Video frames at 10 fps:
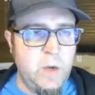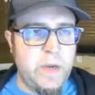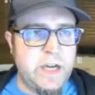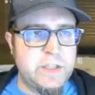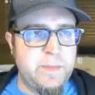
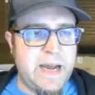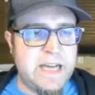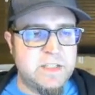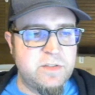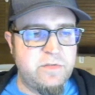we actually
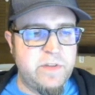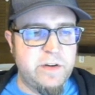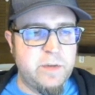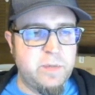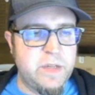pass the
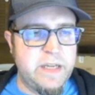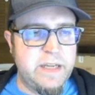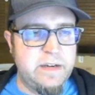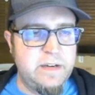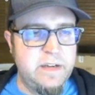variable
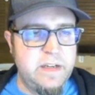in.